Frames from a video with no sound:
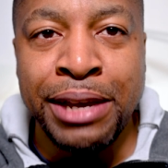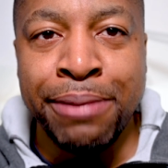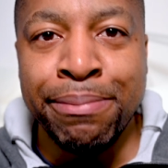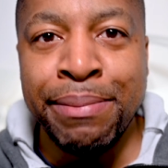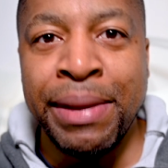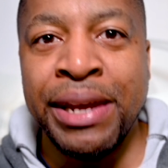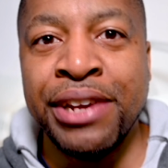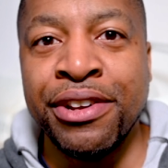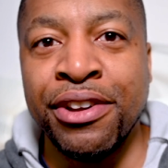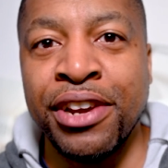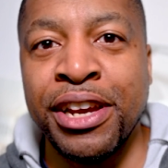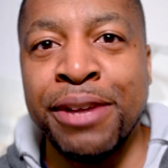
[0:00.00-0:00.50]

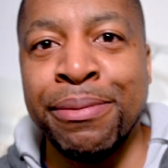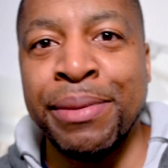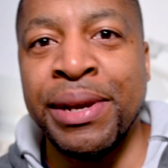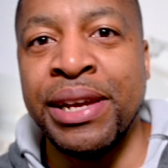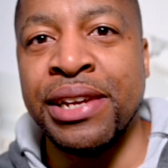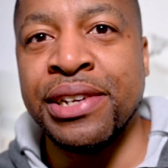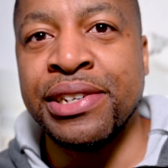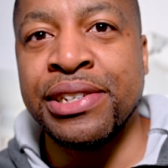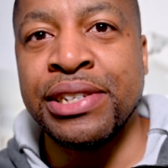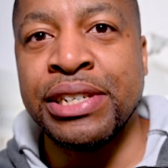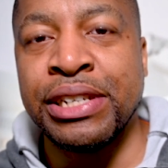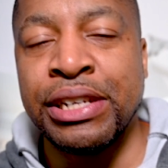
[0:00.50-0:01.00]
make your
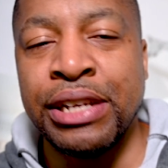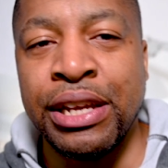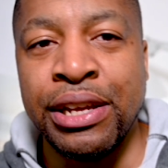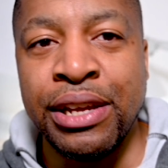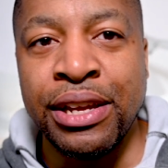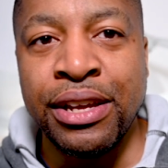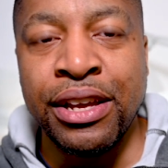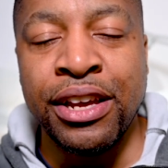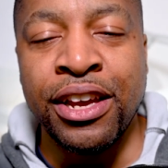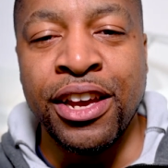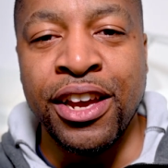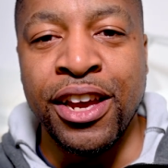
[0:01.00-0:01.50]
image,
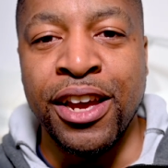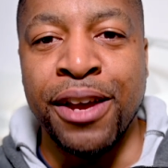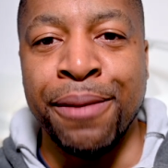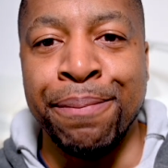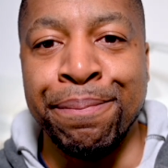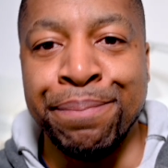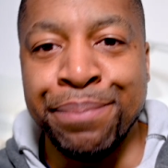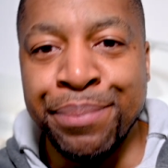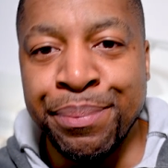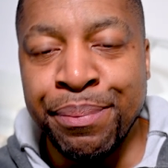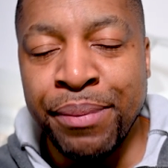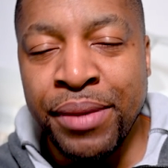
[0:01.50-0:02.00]

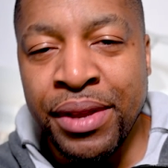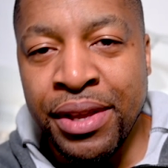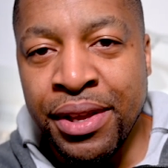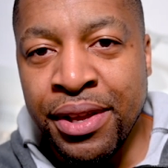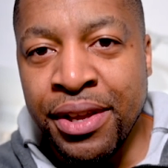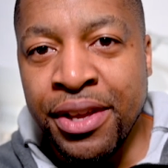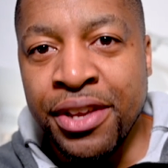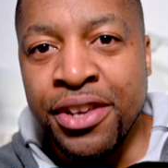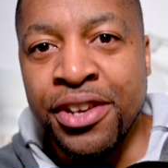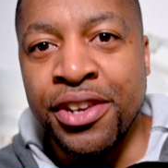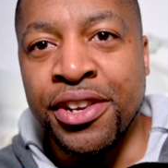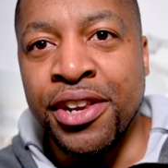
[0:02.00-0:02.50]

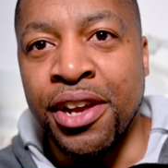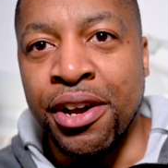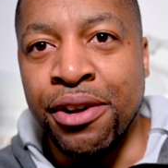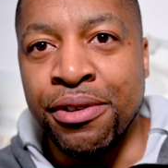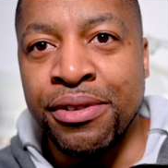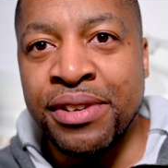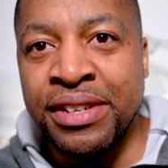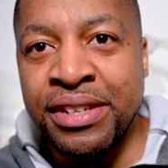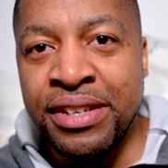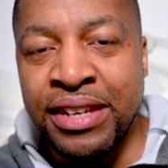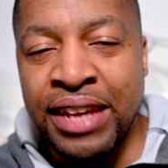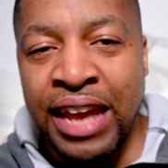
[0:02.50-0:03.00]
you
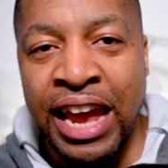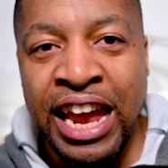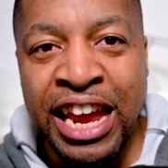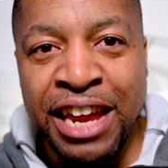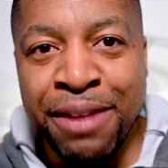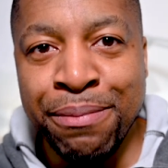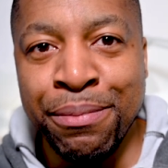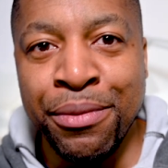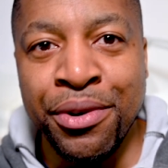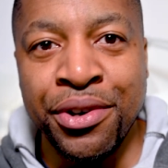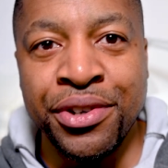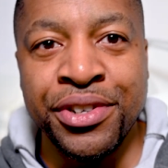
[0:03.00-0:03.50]
know,
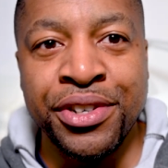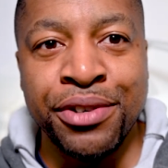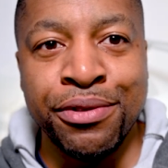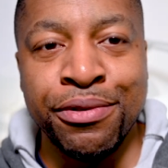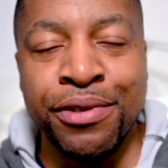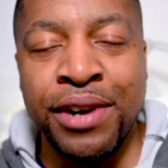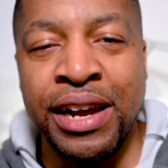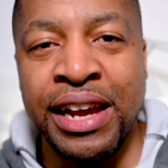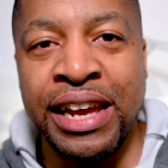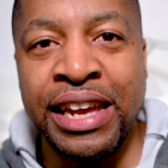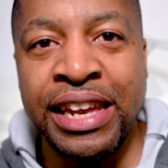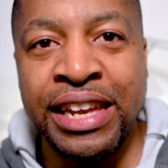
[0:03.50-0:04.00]
gain more
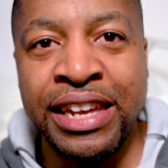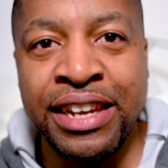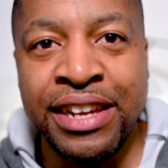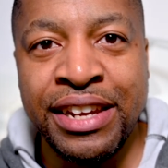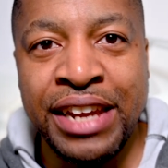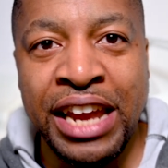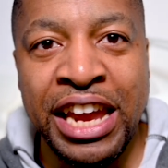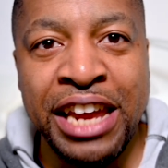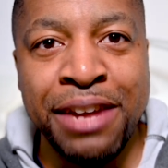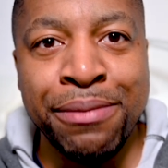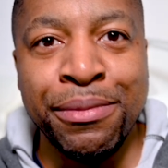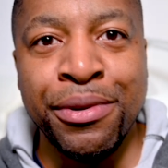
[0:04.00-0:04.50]
notoriety,
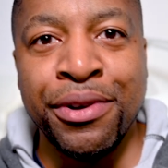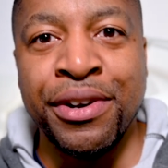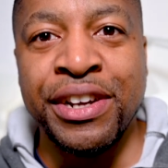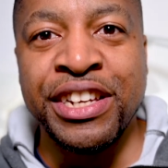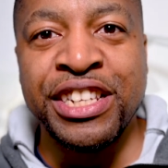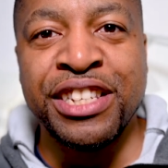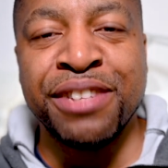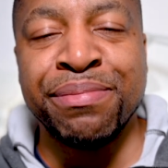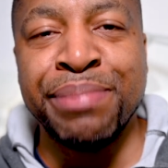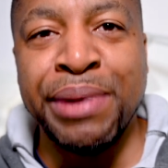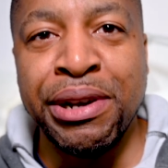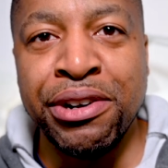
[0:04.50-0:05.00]
gain more
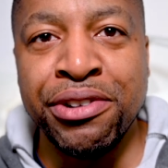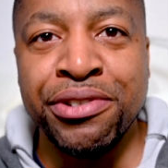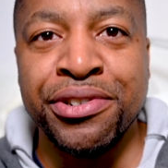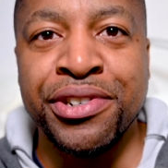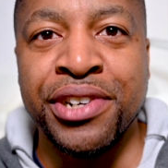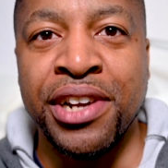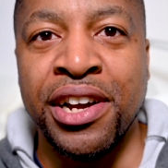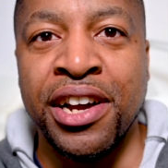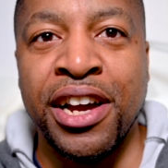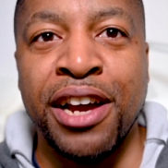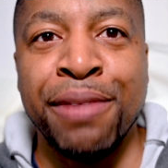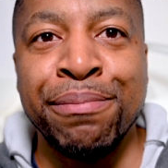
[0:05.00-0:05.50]

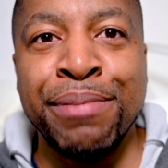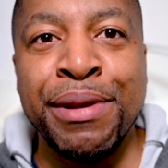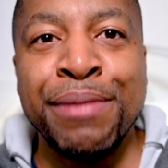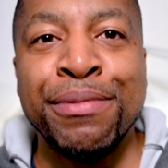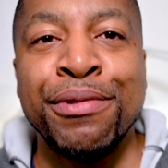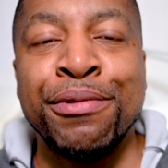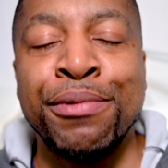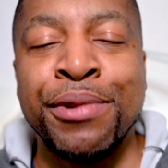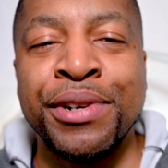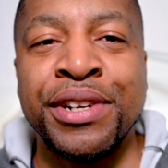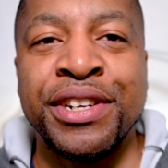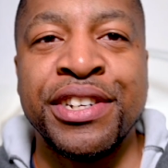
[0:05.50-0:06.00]
exposure.
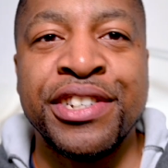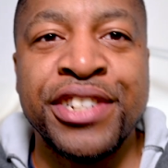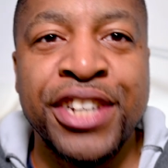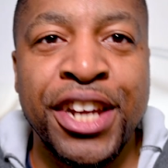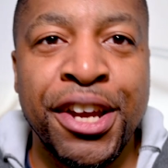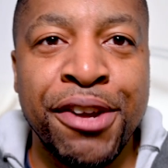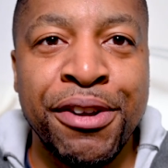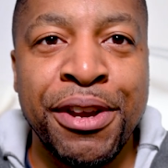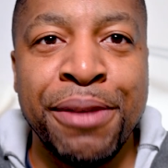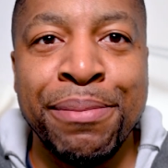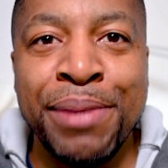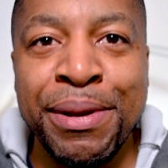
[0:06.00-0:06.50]
People want to
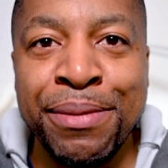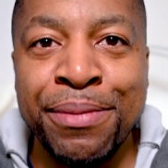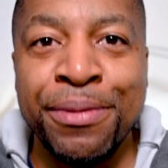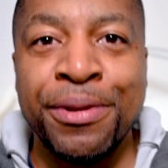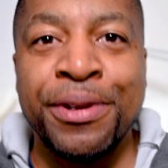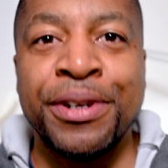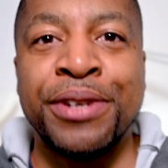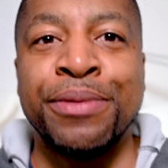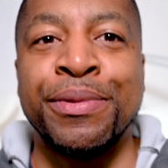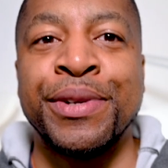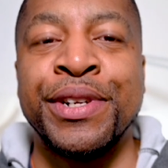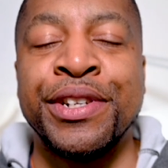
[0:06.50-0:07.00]
share it, people are
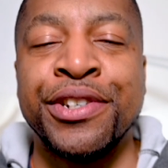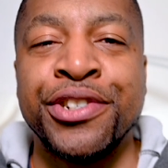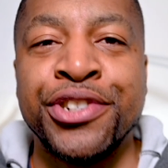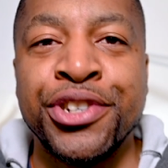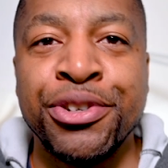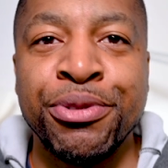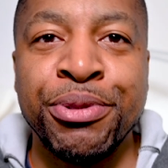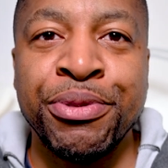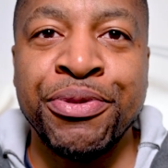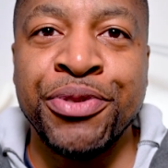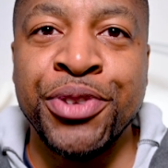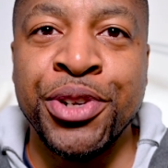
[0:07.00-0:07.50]
going to want to
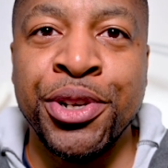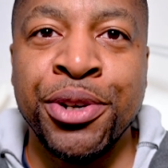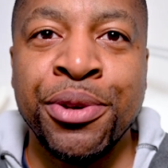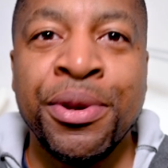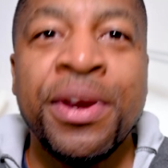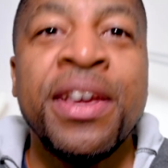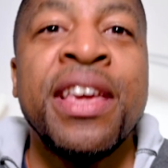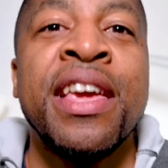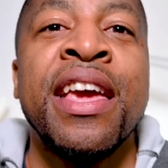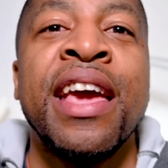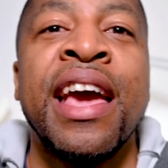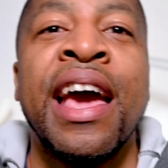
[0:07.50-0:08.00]
shoot with you,
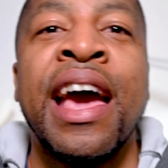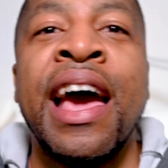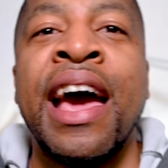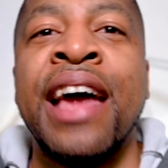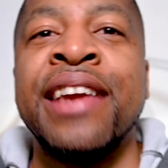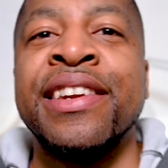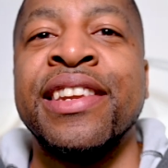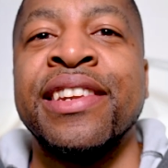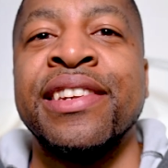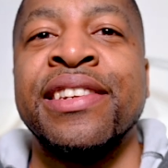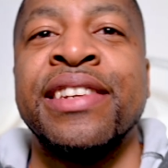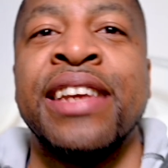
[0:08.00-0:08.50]

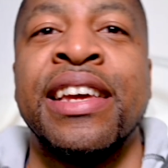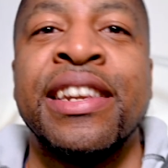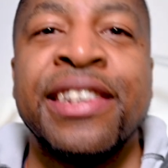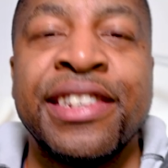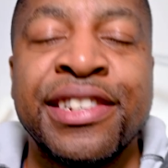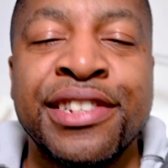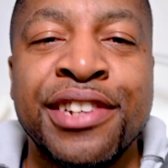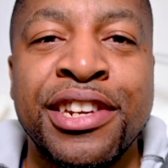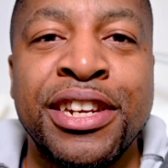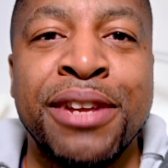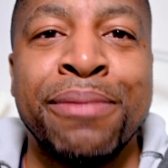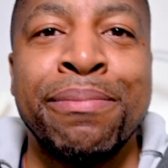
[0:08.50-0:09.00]
and in the end
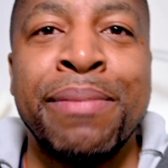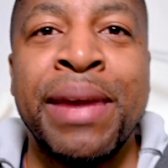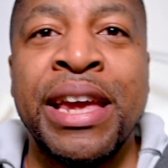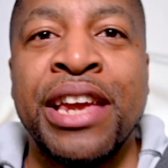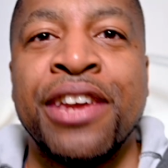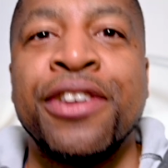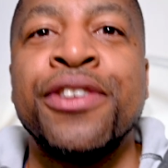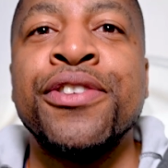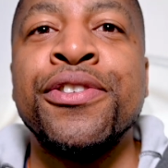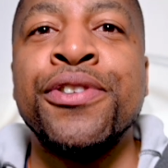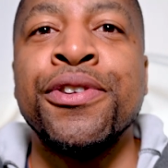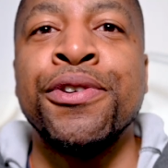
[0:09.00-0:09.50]
it's going to
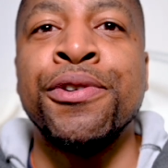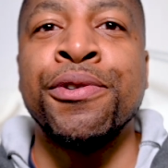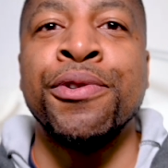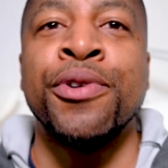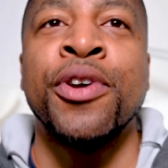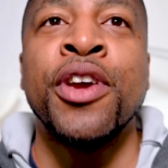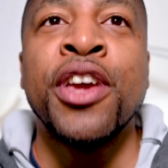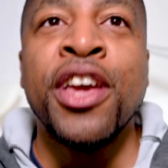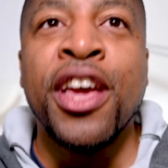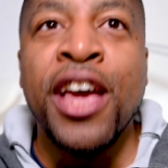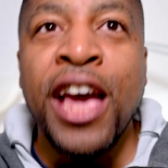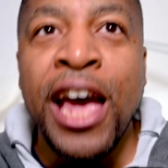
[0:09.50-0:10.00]
make you
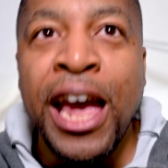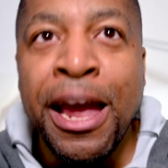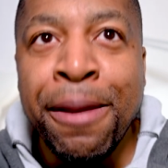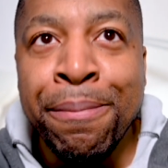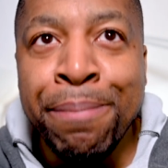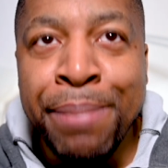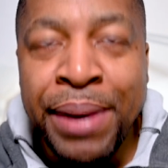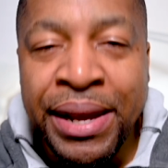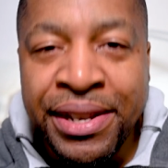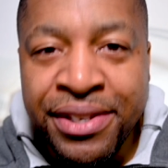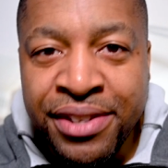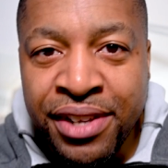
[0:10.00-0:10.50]
a
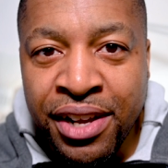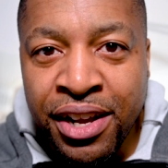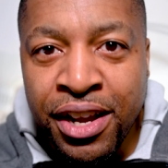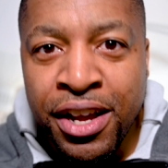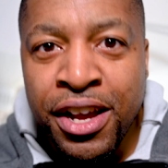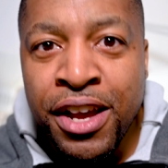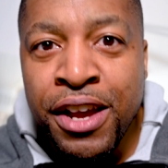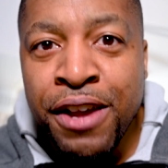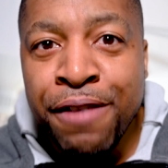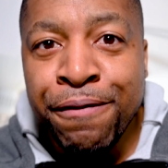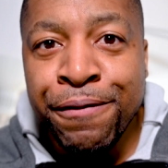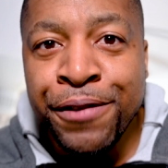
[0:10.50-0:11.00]
better
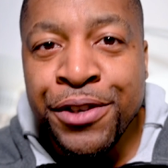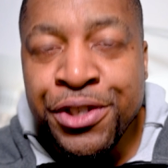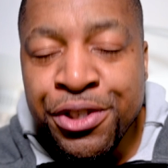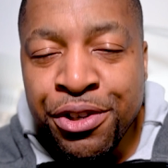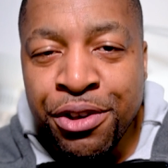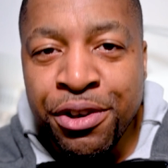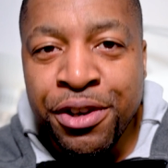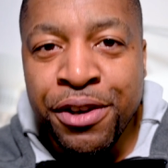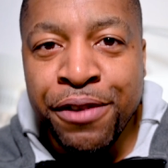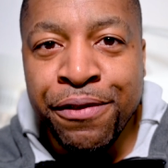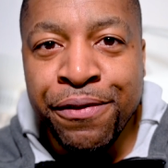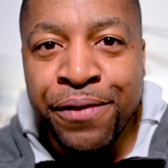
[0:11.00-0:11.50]

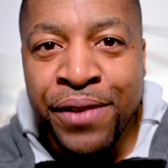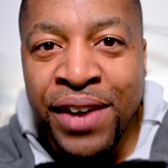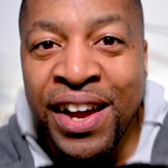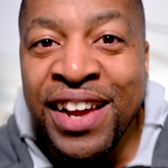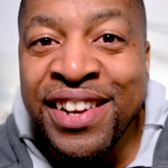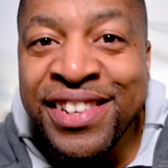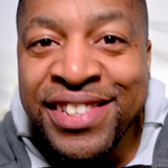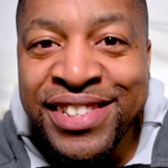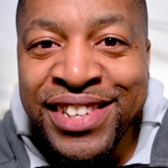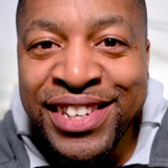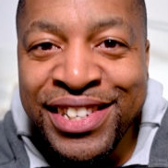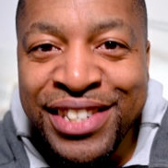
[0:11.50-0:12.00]
photographer,
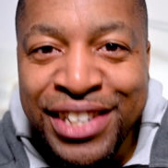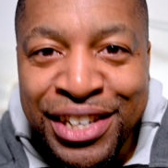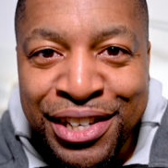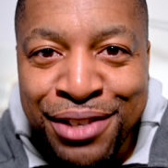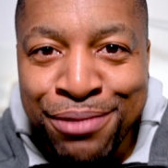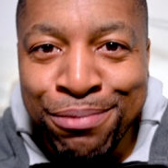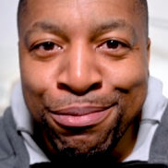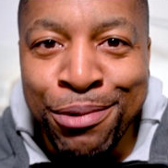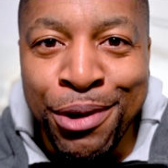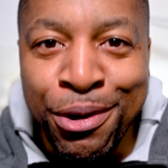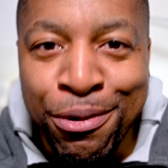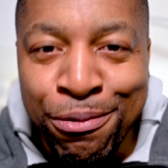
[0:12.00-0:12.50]
and this
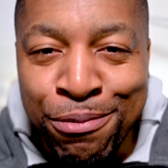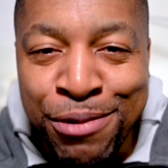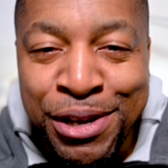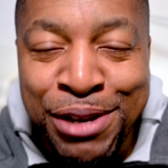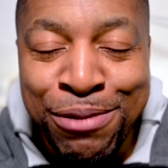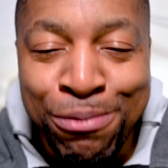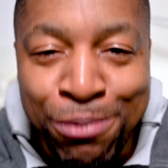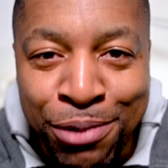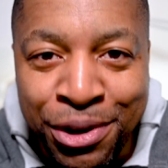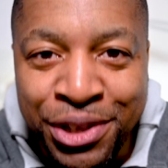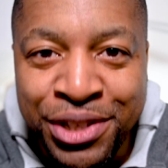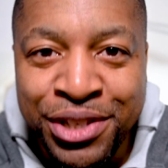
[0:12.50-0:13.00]
is what we
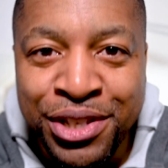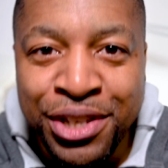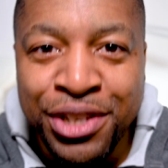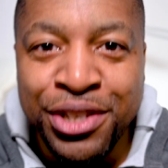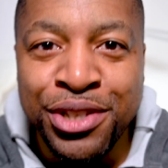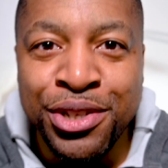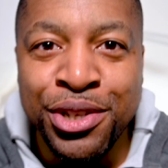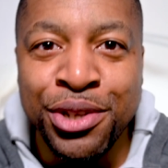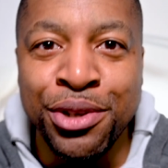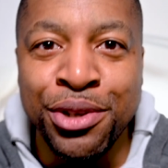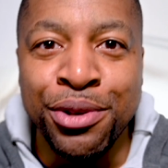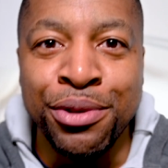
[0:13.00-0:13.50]
want to
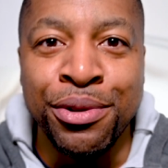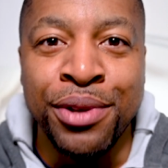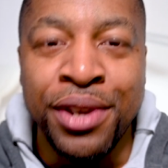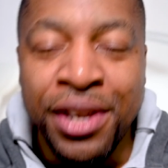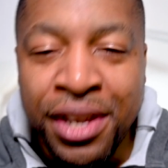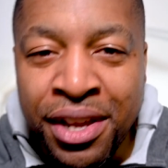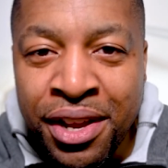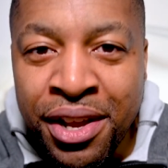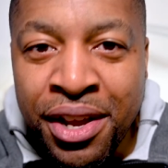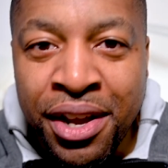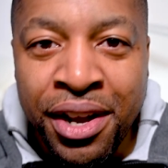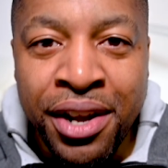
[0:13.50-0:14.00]
do.
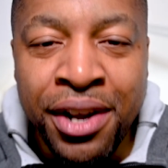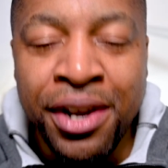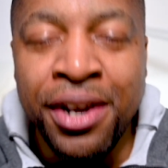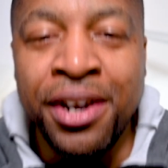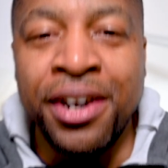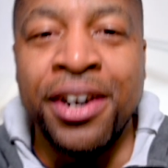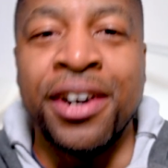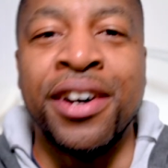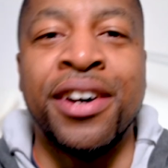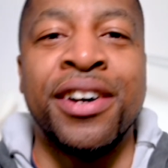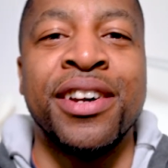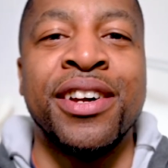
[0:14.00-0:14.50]

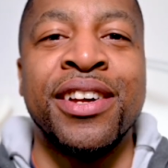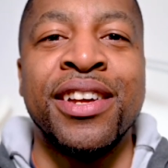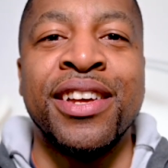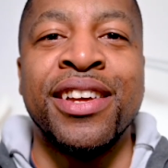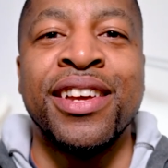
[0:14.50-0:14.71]
Oh,